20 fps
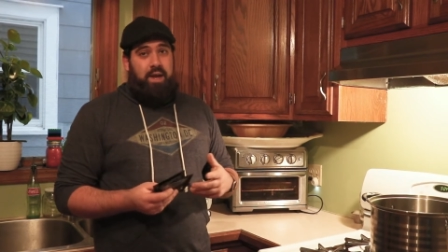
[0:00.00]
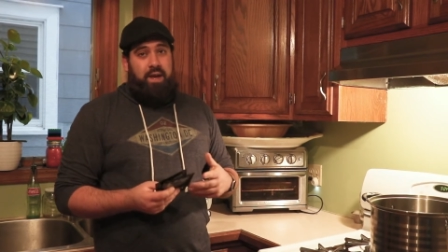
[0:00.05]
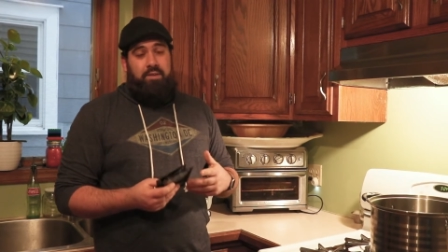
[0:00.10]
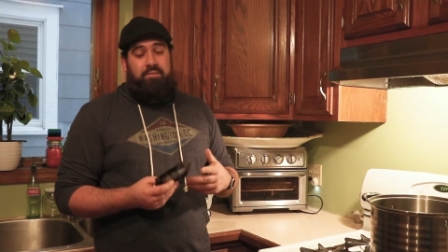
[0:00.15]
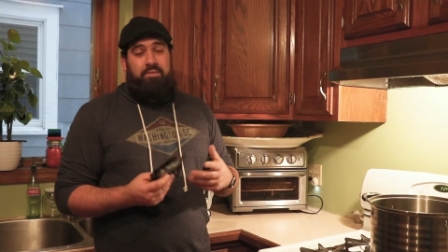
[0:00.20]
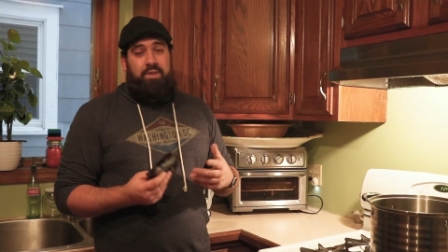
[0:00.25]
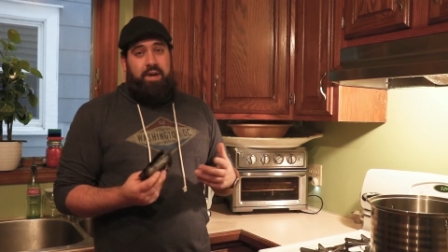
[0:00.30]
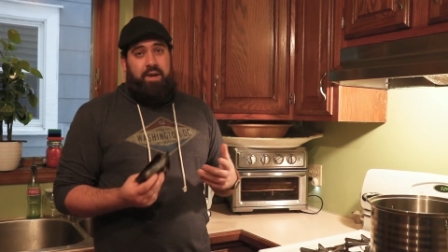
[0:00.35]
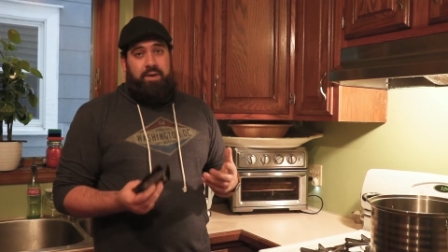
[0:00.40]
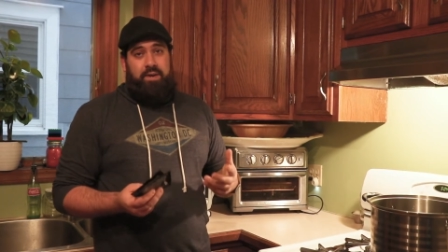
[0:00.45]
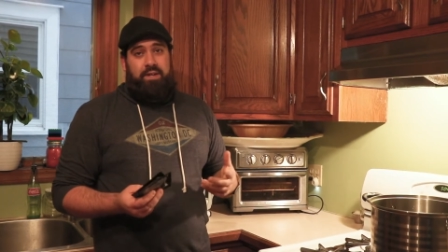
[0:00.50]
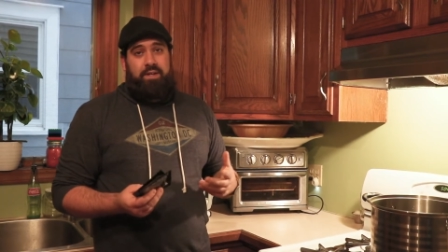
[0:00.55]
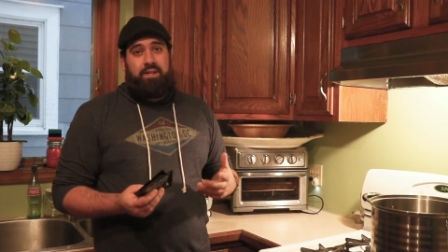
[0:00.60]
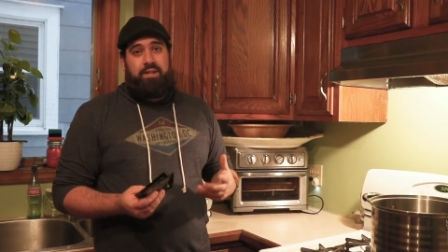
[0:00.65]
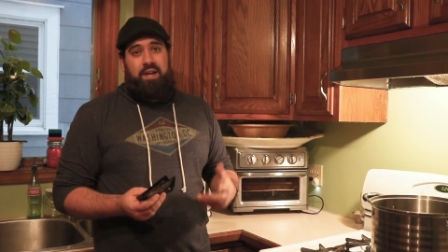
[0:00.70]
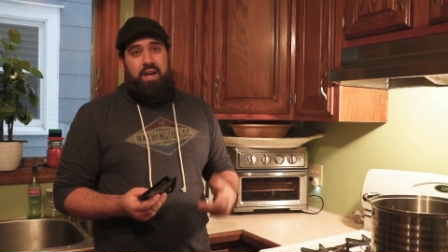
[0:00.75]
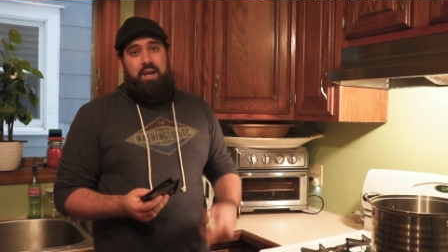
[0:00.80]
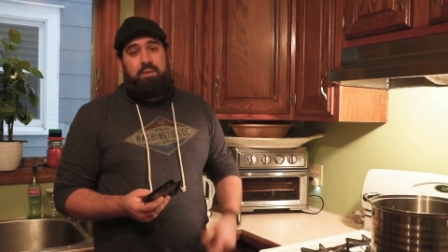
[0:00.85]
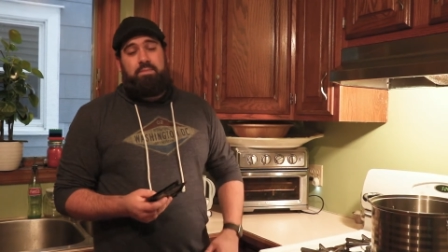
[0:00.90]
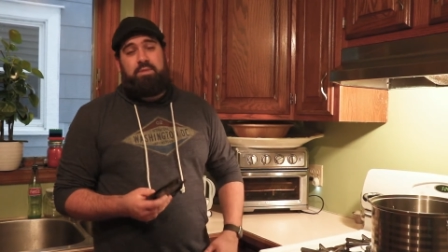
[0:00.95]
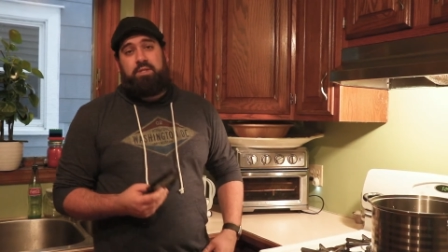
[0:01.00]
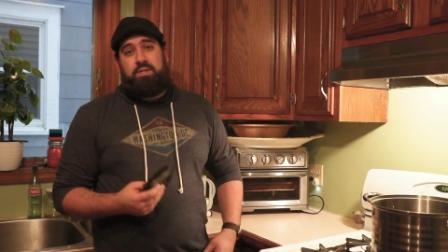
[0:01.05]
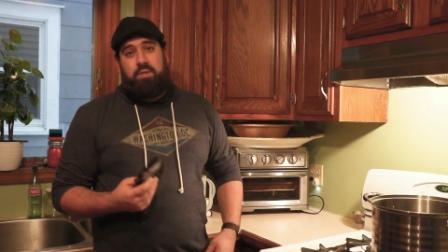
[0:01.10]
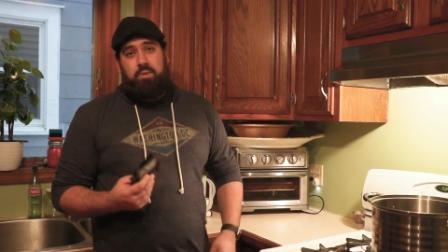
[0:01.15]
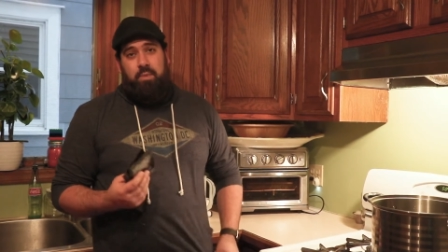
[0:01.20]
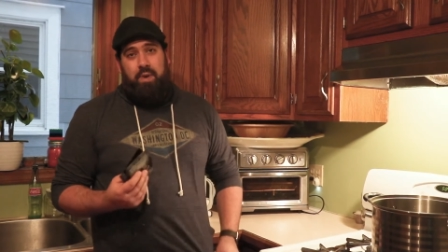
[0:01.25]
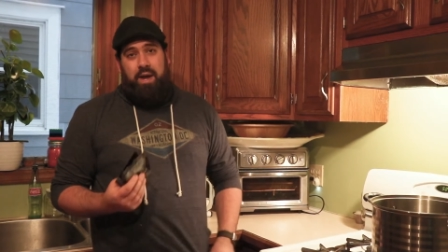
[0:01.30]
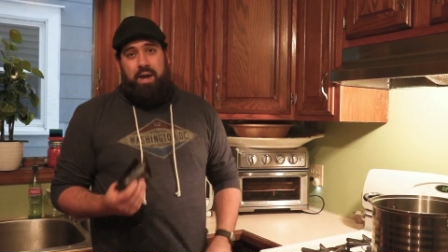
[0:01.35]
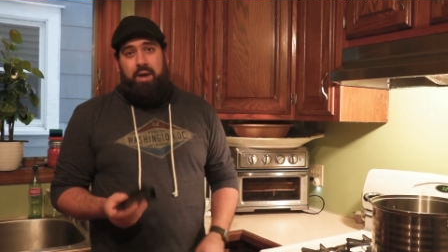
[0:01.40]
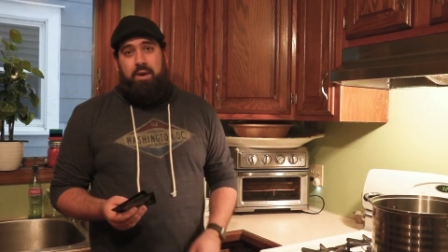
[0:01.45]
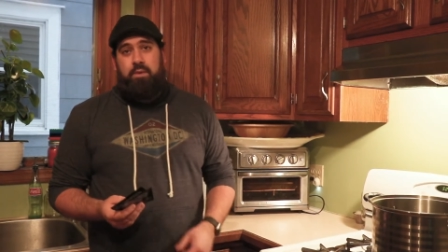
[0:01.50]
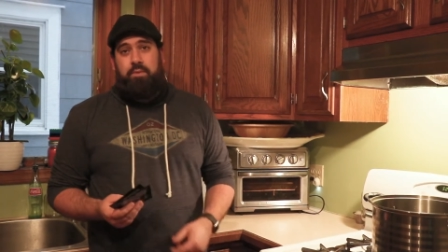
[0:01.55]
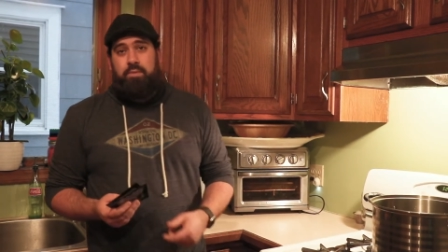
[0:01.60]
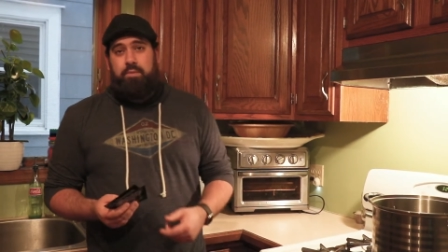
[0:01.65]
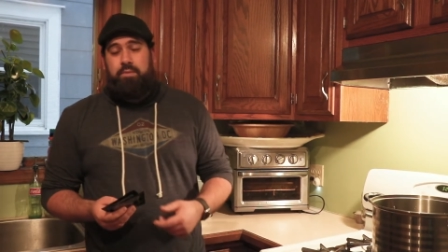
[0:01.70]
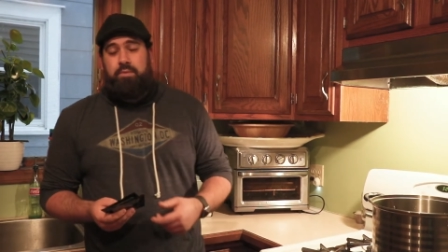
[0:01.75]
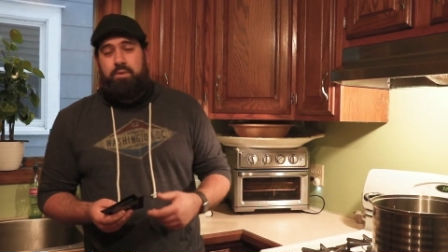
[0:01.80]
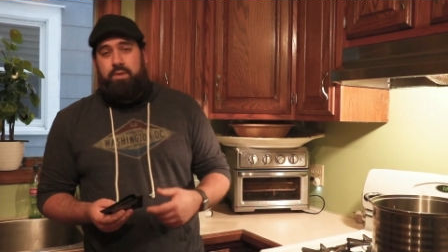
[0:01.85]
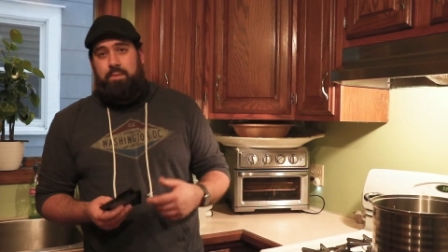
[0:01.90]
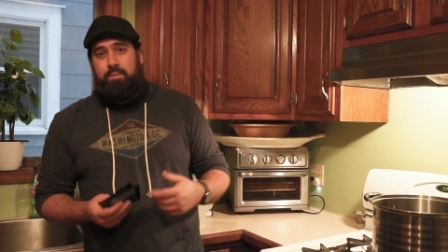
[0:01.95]
at varying times throughout
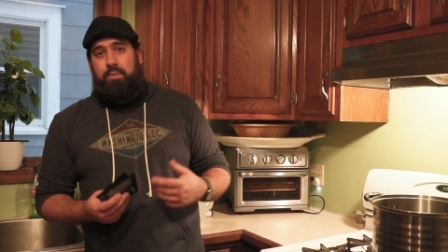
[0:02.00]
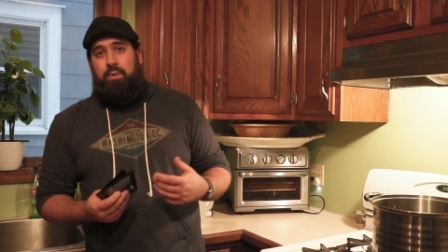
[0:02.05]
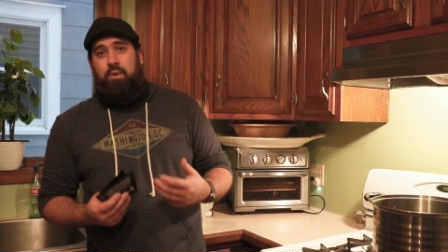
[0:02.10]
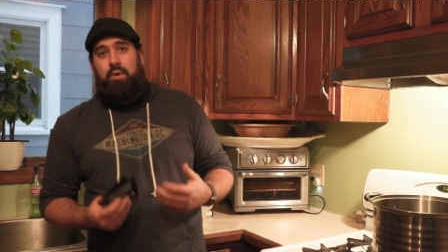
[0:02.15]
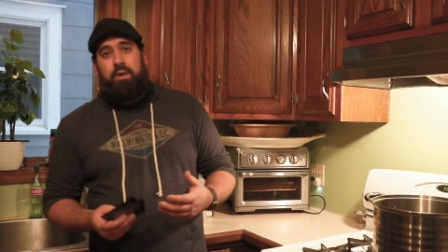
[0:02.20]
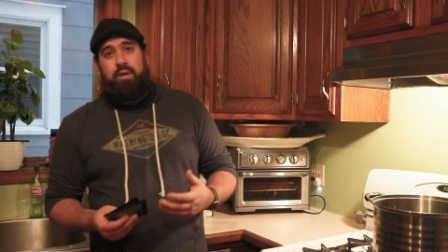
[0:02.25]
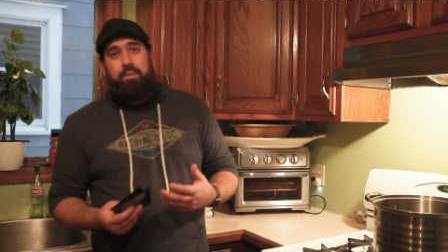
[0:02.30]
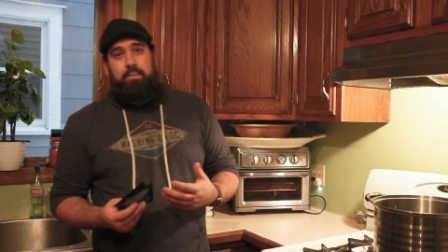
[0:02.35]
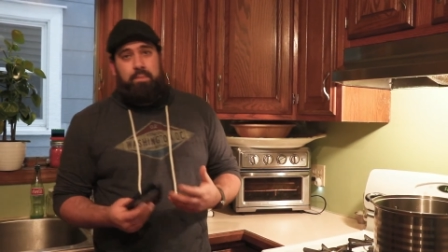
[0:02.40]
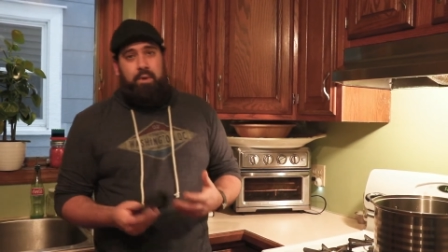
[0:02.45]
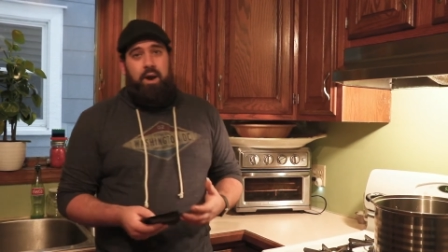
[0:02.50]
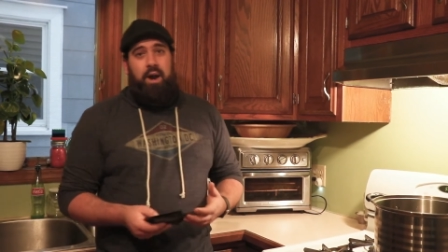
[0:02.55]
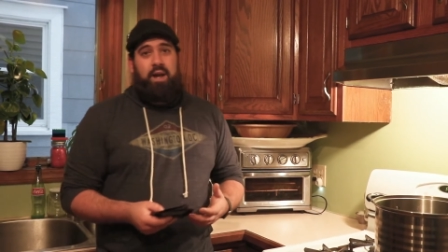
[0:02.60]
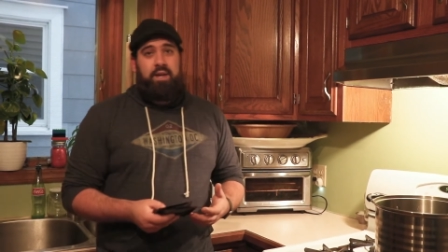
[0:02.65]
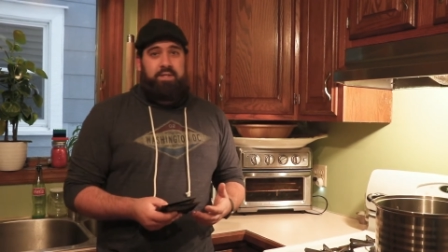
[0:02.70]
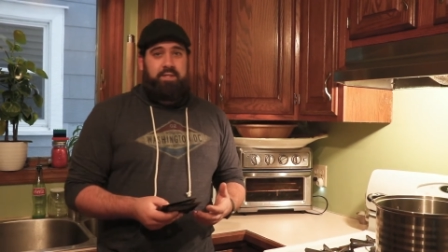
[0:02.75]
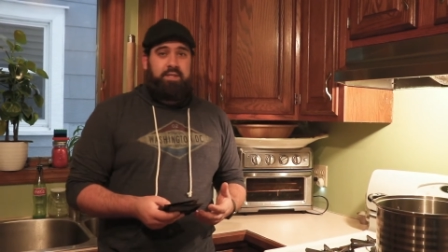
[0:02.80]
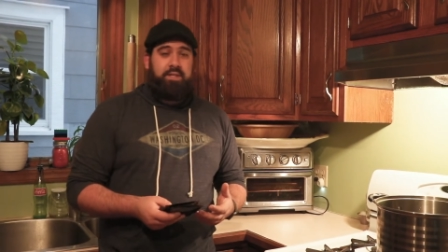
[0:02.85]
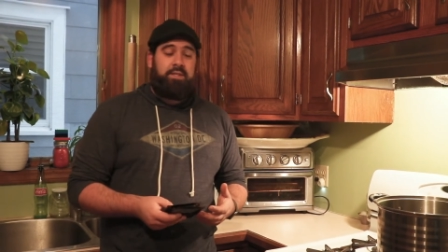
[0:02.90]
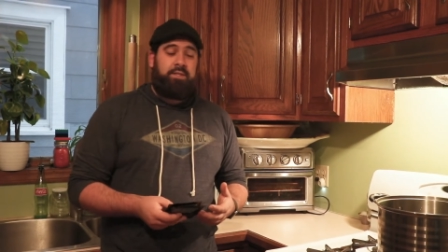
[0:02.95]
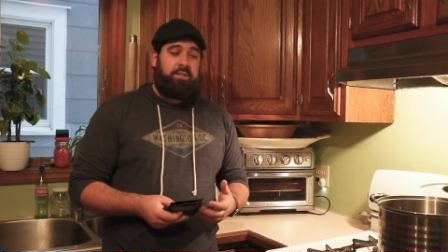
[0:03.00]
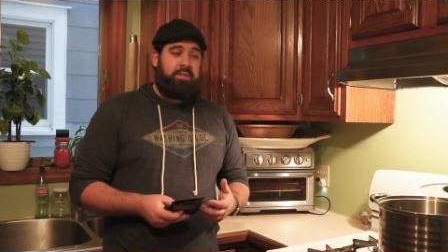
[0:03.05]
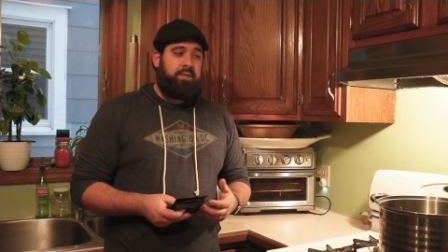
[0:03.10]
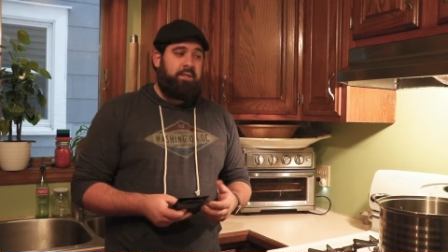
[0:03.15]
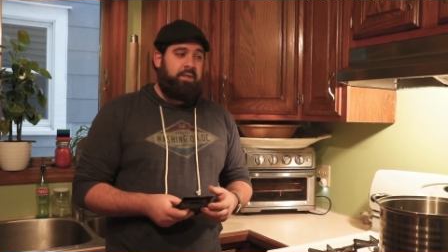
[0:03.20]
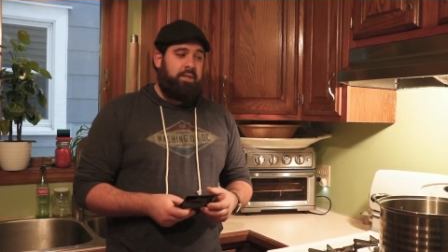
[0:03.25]
the boiling process.